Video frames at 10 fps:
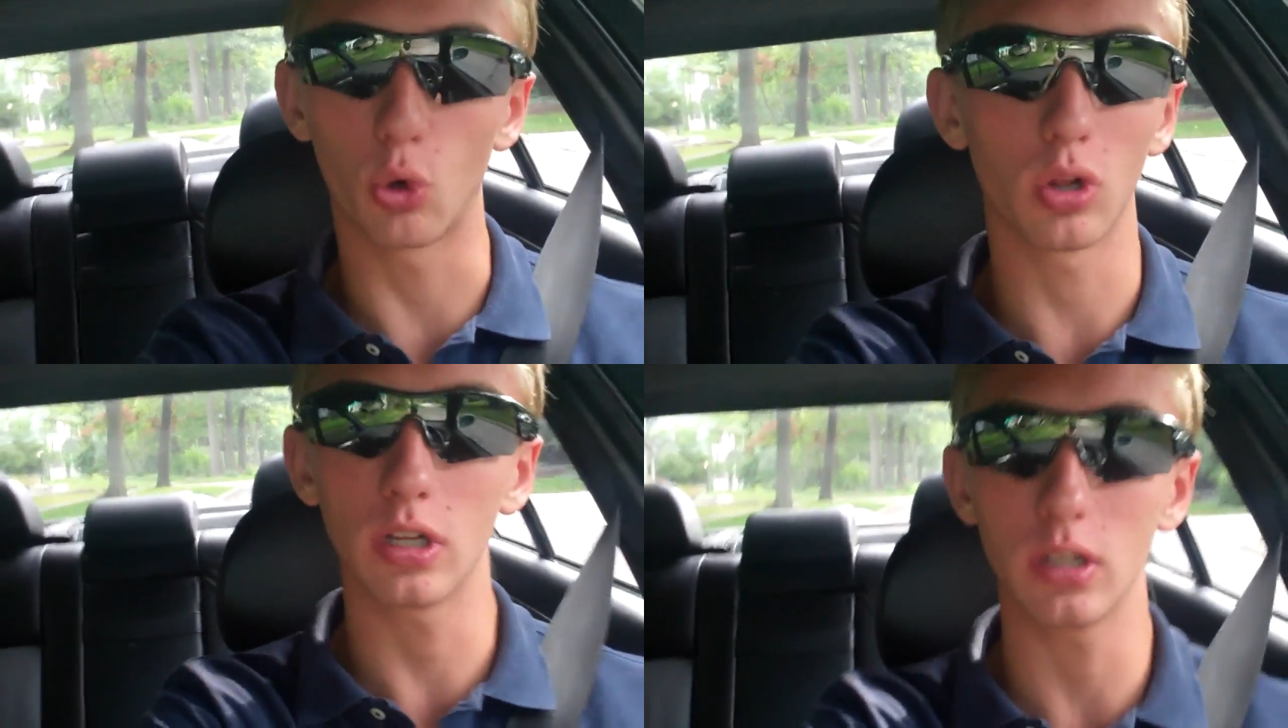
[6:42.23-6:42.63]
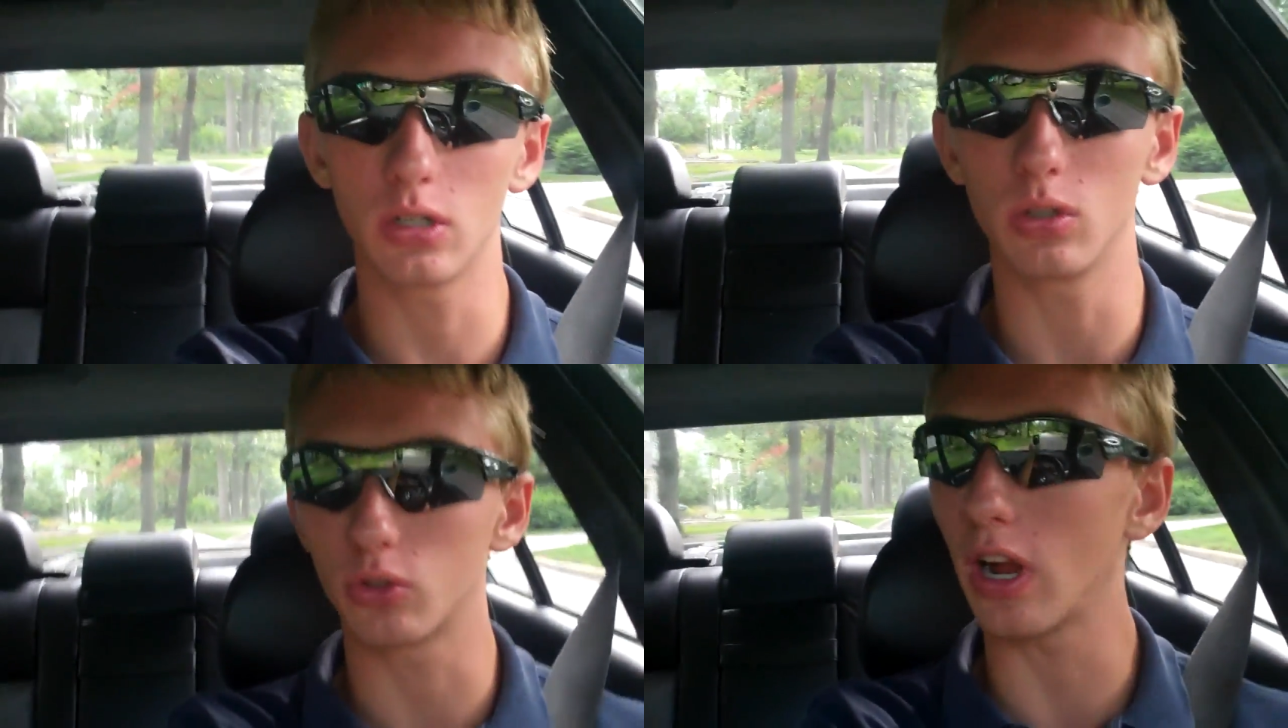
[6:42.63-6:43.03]
totally
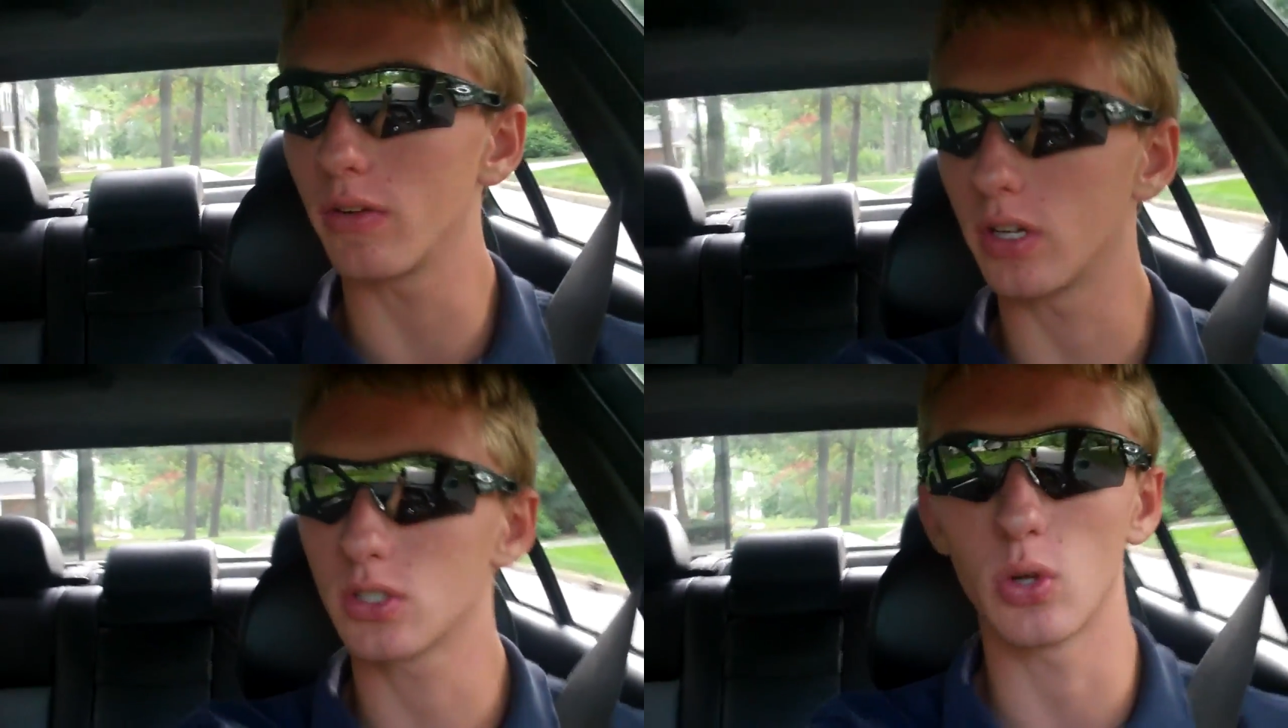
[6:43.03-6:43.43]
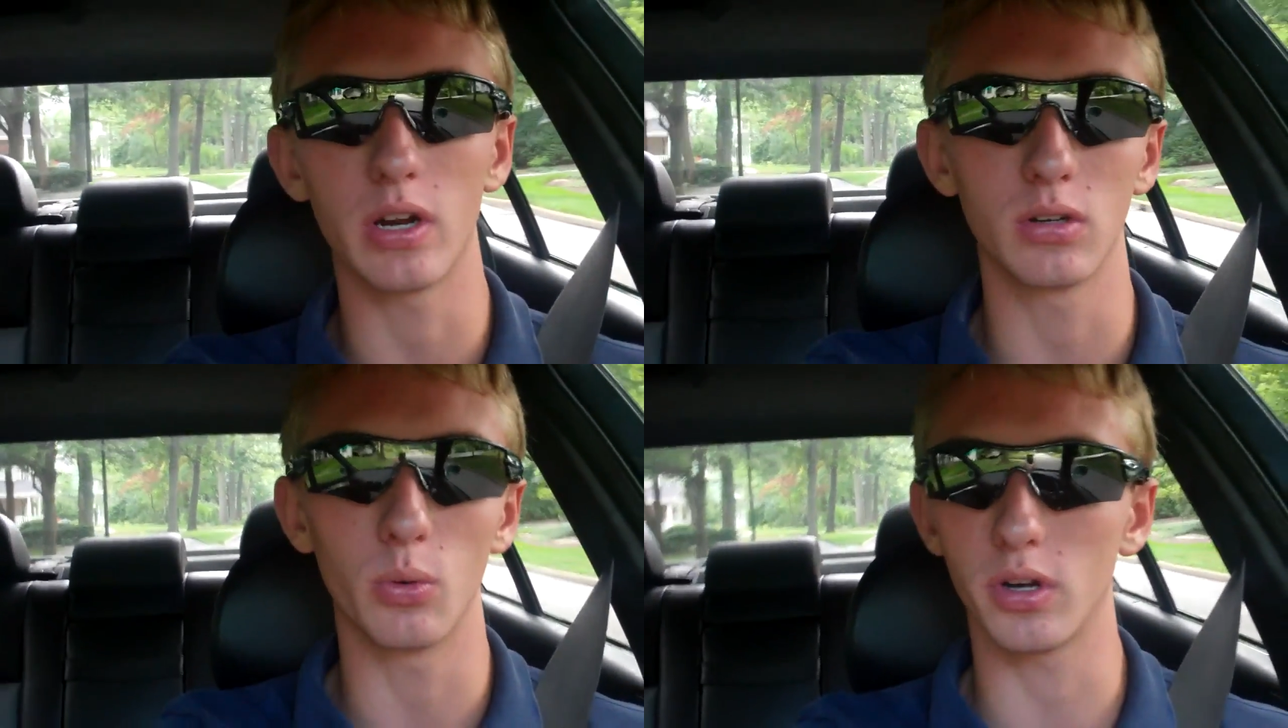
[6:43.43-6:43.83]
legal driving, so I
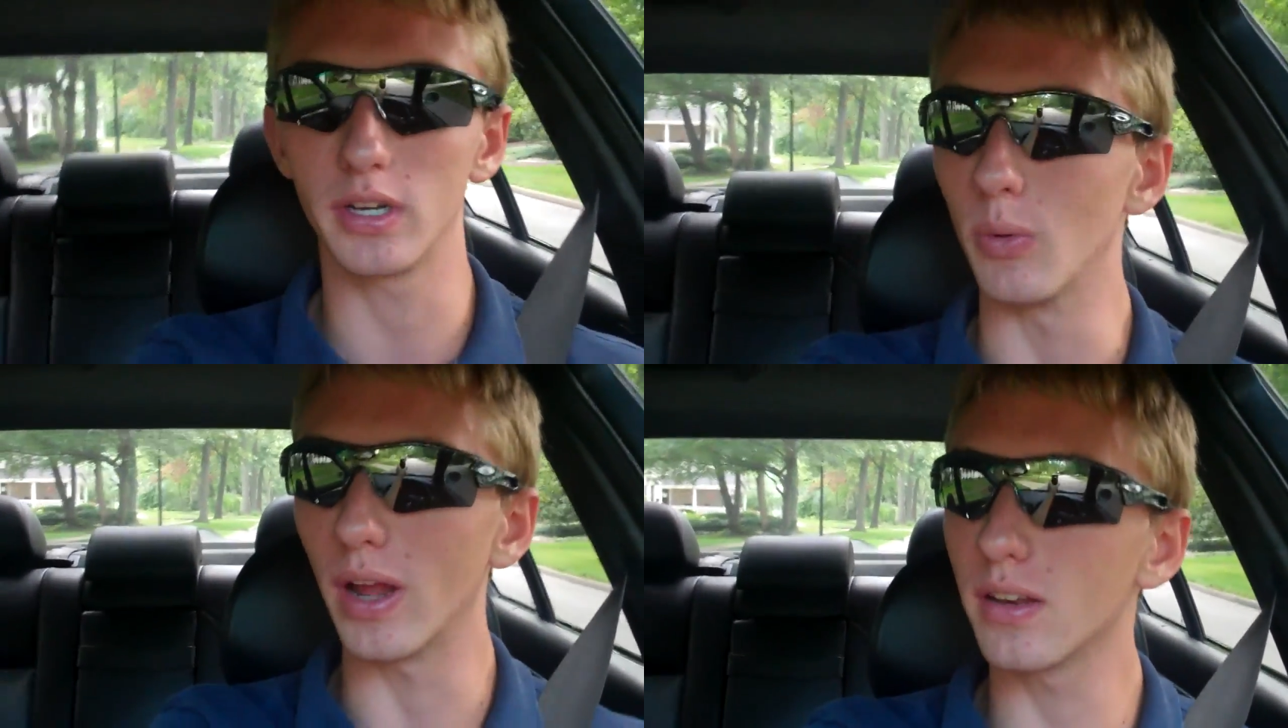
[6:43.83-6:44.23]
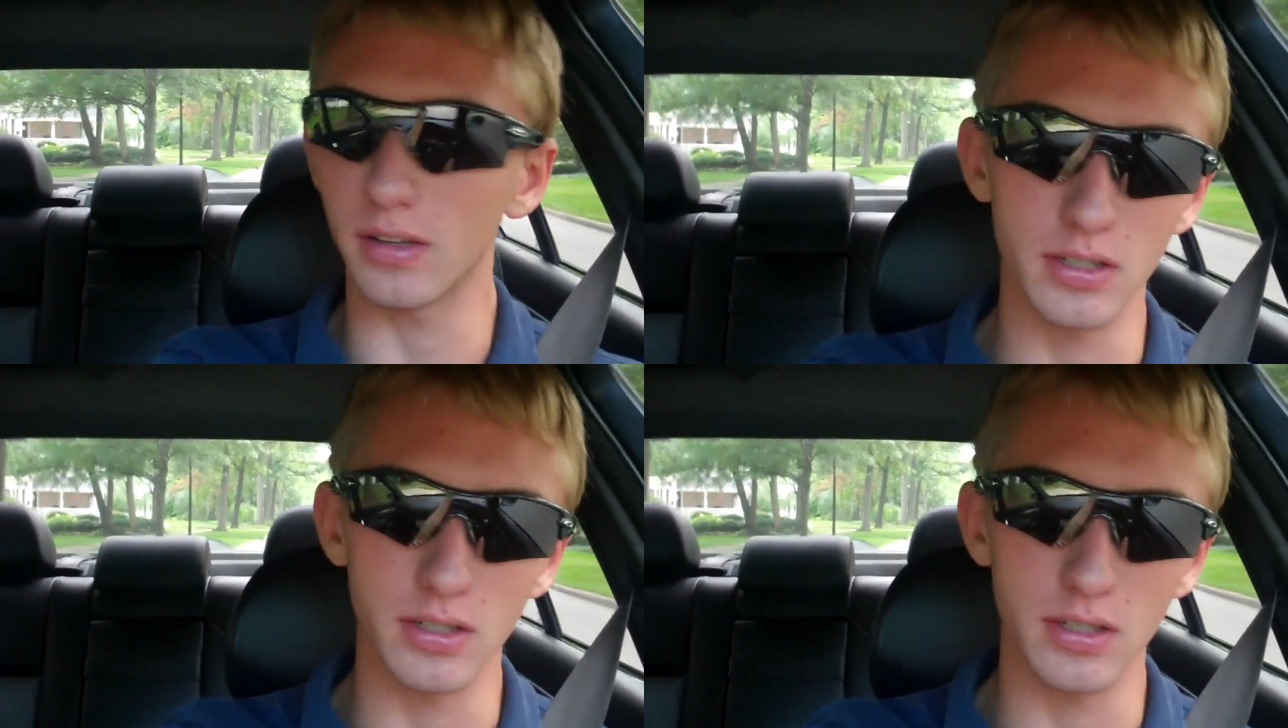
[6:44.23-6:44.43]
don't know where he went.